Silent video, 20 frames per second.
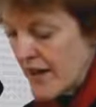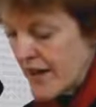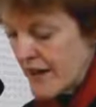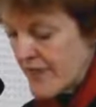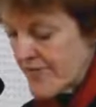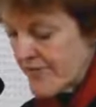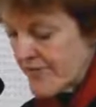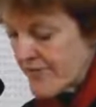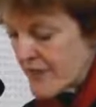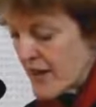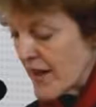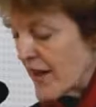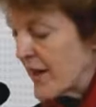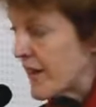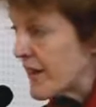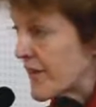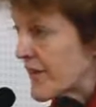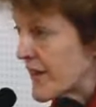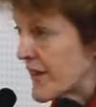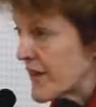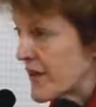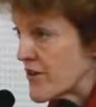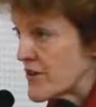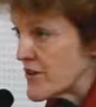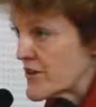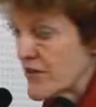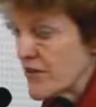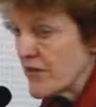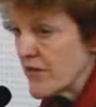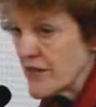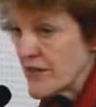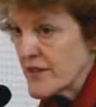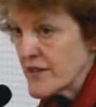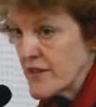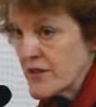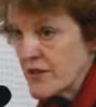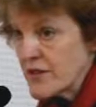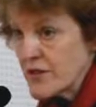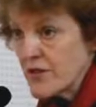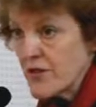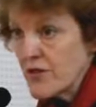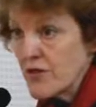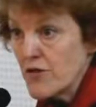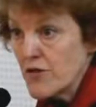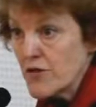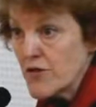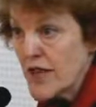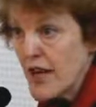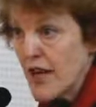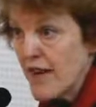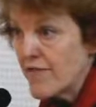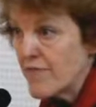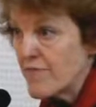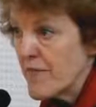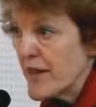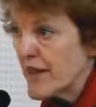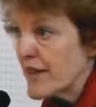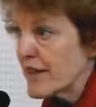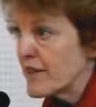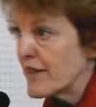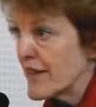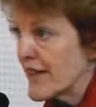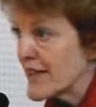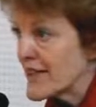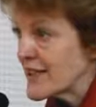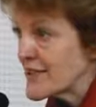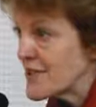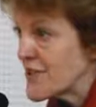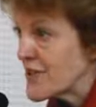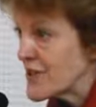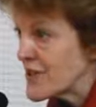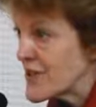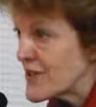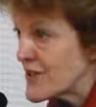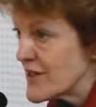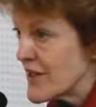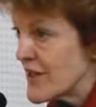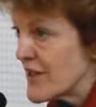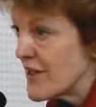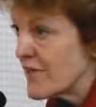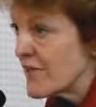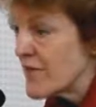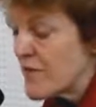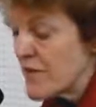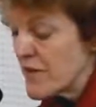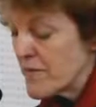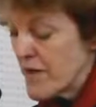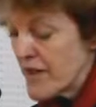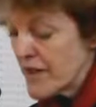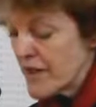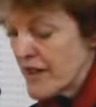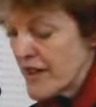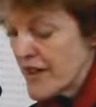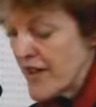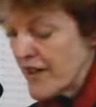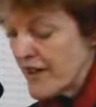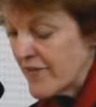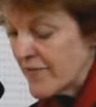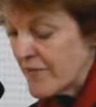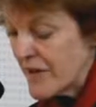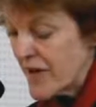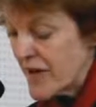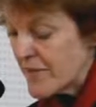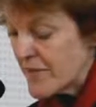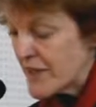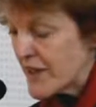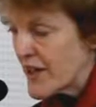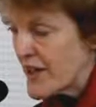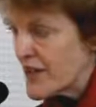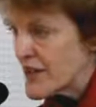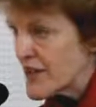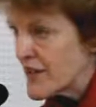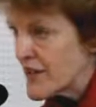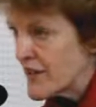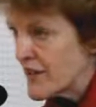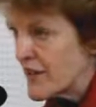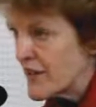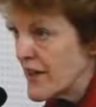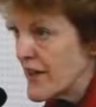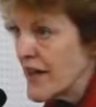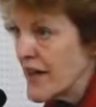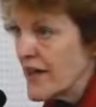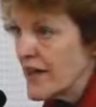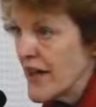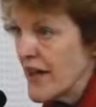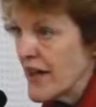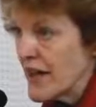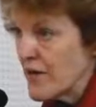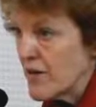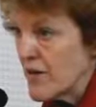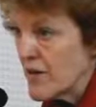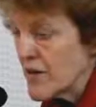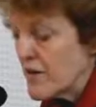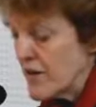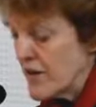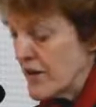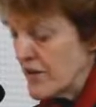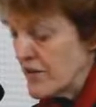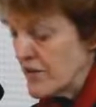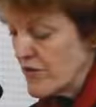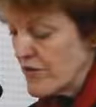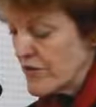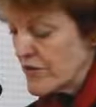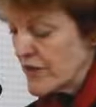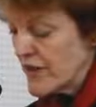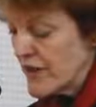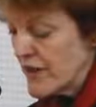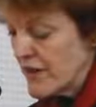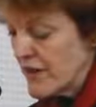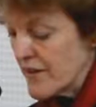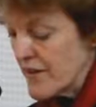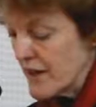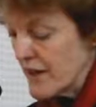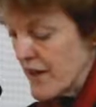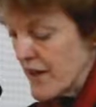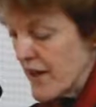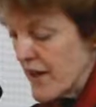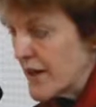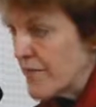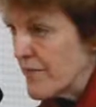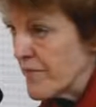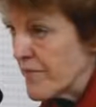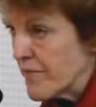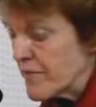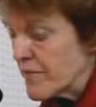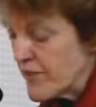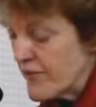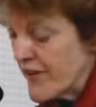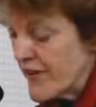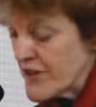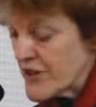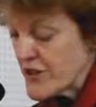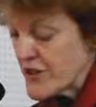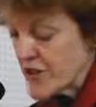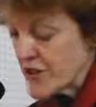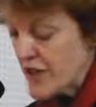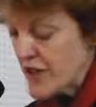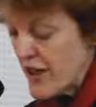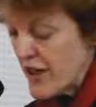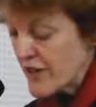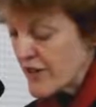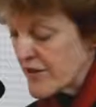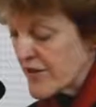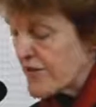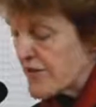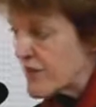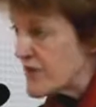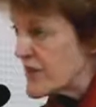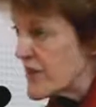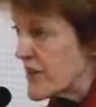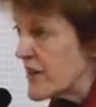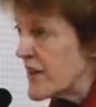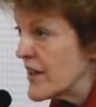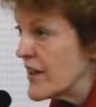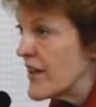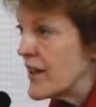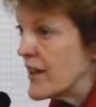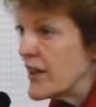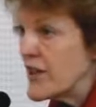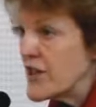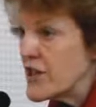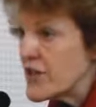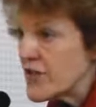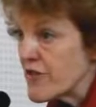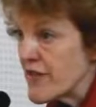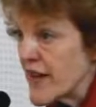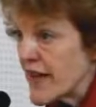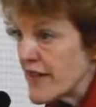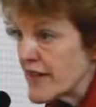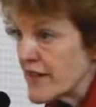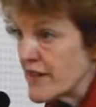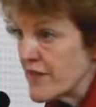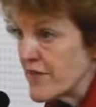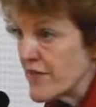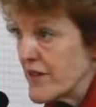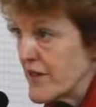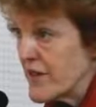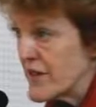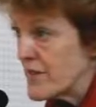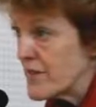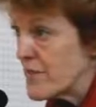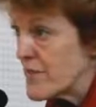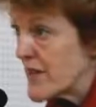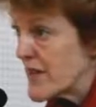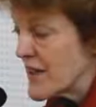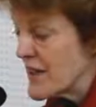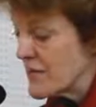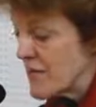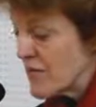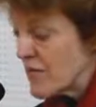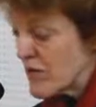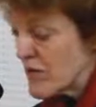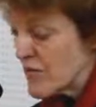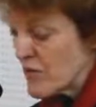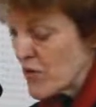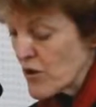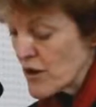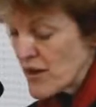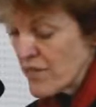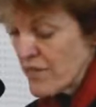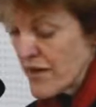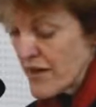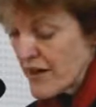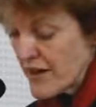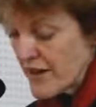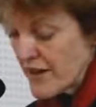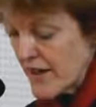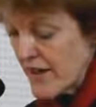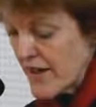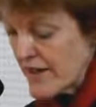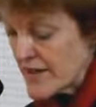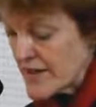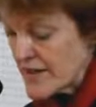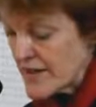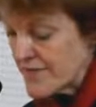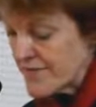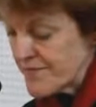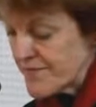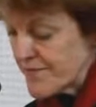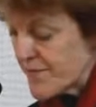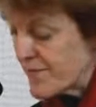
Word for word: um, healthcare services. You used to have medical experts uh, from among the native population. Now uh, we use uh, um, professional doctors. Leisure activities become more and more commoditized.